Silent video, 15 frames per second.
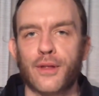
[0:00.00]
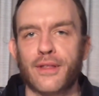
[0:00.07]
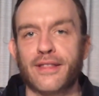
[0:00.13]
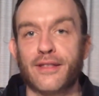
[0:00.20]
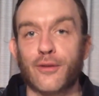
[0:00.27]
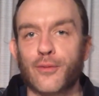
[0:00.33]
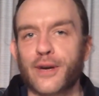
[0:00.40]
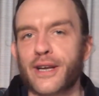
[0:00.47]

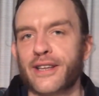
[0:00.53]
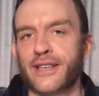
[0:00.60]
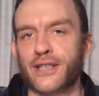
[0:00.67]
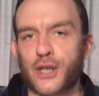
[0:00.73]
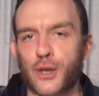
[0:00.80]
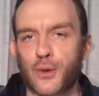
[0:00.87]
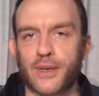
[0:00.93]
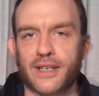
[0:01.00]
The real
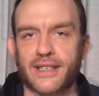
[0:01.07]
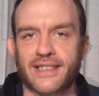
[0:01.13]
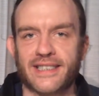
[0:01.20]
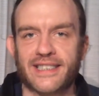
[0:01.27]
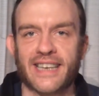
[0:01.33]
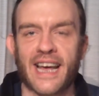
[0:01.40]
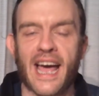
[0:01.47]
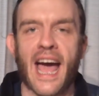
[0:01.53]
issue is
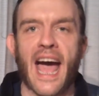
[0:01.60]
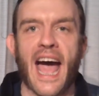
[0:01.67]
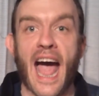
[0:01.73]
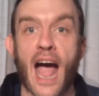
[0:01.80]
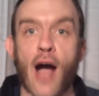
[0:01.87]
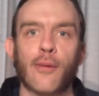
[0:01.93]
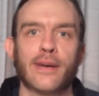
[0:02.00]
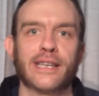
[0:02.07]

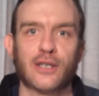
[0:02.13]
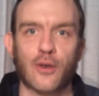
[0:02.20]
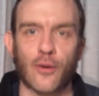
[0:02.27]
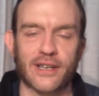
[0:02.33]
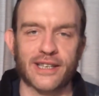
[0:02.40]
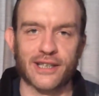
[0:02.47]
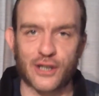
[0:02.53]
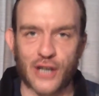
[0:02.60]
how he's
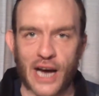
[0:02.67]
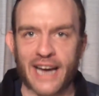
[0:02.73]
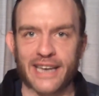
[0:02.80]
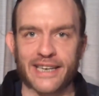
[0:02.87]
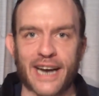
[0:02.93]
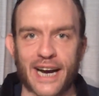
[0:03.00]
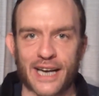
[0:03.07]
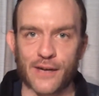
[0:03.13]
going to shine
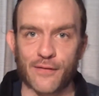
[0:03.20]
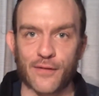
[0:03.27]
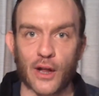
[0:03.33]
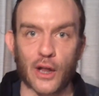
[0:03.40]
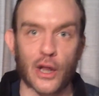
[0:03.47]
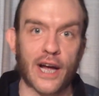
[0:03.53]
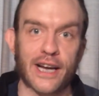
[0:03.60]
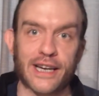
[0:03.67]
kind of the
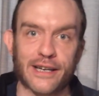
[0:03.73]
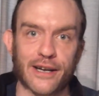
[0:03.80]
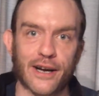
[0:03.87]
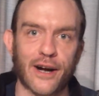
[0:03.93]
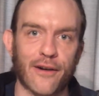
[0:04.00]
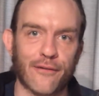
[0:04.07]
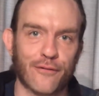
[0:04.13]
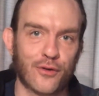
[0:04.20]
light
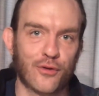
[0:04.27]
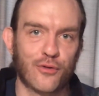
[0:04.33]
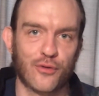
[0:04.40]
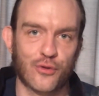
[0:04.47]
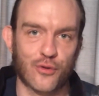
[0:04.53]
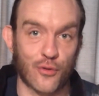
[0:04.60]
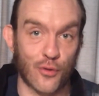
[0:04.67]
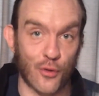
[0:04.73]
of
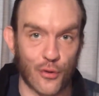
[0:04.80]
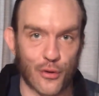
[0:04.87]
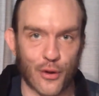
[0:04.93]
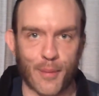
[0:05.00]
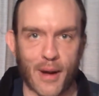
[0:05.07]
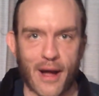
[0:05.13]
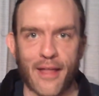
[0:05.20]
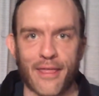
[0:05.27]
truth
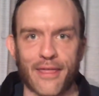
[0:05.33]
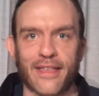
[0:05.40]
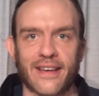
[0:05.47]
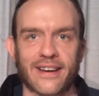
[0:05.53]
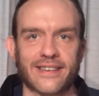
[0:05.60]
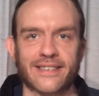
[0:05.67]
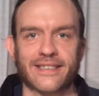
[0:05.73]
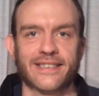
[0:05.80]
upon
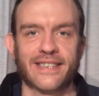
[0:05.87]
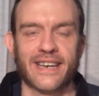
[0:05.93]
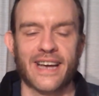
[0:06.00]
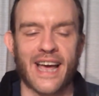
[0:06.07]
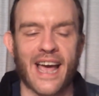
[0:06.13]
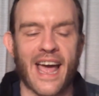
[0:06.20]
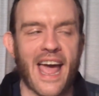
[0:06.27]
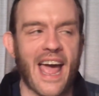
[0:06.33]
things.
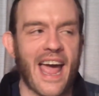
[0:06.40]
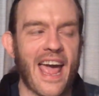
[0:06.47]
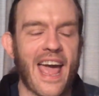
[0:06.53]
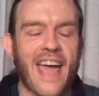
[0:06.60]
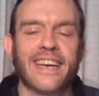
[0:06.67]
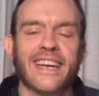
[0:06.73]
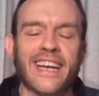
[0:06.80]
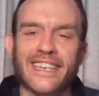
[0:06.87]

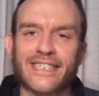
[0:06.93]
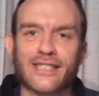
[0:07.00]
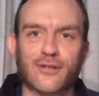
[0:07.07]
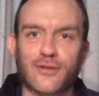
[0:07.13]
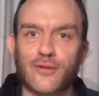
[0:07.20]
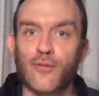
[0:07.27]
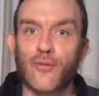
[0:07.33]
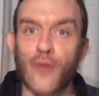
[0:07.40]
And it's
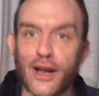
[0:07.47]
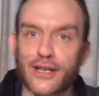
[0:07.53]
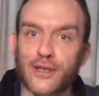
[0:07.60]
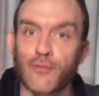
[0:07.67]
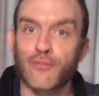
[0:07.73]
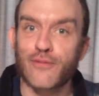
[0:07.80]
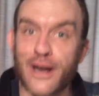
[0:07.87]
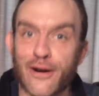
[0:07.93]
a
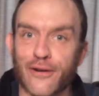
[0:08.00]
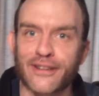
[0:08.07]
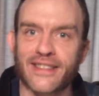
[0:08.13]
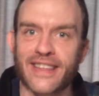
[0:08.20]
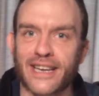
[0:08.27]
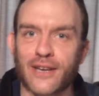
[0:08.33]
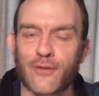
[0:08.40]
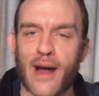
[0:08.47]
weird
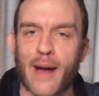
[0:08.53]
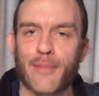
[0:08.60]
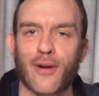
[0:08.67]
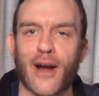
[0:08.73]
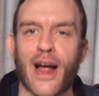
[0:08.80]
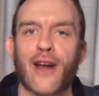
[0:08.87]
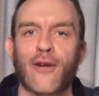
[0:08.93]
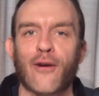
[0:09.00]
thing to wrap your
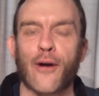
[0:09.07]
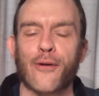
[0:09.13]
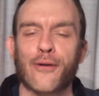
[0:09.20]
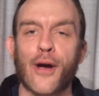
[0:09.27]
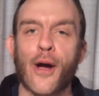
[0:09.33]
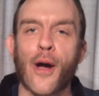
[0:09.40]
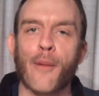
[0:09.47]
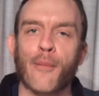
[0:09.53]
head around,
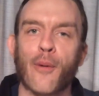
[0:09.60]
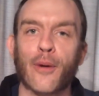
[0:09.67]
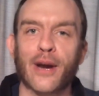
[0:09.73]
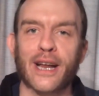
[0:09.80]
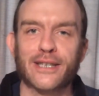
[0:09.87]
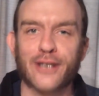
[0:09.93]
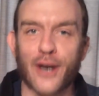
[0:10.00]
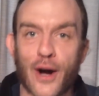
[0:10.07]
but when
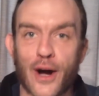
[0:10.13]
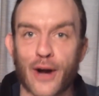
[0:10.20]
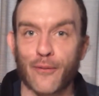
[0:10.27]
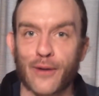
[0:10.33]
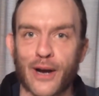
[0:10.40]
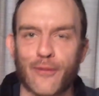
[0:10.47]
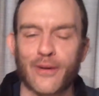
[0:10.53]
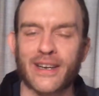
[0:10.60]
I
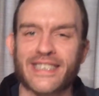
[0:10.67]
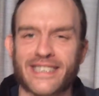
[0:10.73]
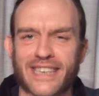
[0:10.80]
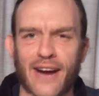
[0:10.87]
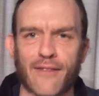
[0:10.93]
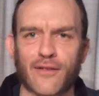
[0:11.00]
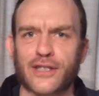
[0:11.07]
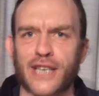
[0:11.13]
read this
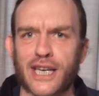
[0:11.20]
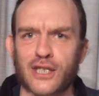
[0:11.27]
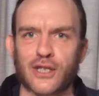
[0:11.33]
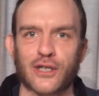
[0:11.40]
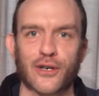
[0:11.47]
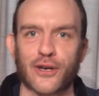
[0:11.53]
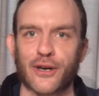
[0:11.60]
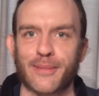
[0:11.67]

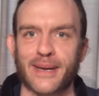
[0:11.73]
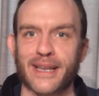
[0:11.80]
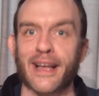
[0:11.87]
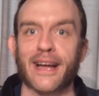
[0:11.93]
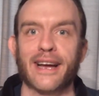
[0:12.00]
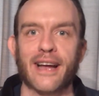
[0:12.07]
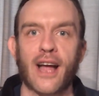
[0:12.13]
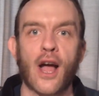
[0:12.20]
conversation, you're going to be
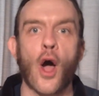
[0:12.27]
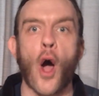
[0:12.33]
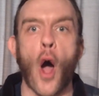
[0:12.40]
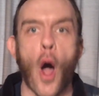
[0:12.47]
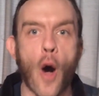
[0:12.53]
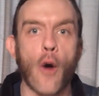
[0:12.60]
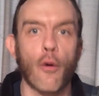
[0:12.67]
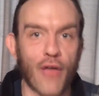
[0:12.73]
like,
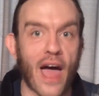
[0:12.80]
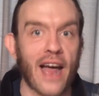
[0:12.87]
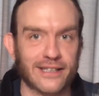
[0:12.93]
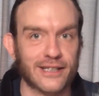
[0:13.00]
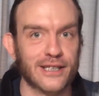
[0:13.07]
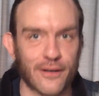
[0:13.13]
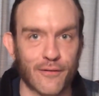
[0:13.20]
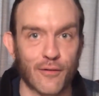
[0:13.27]
oh, that's
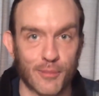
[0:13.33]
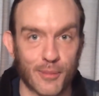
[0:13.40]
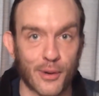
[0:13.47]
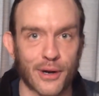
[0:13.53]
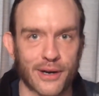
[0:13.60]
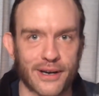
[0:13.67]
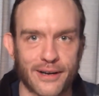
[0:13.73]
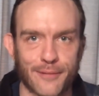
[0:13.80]
a different
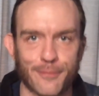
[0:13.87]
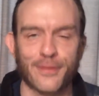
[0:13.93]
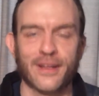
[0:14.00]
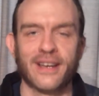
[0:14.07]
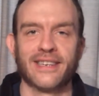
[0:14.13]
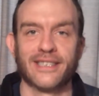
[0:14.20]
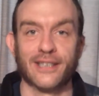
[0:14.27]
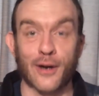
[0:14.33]
book.
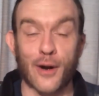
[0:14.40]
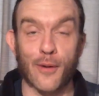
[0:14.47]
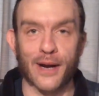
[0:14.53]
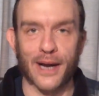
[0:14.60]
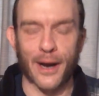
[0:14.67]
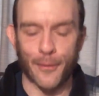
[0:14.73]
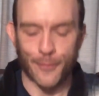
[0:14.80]
So here we go.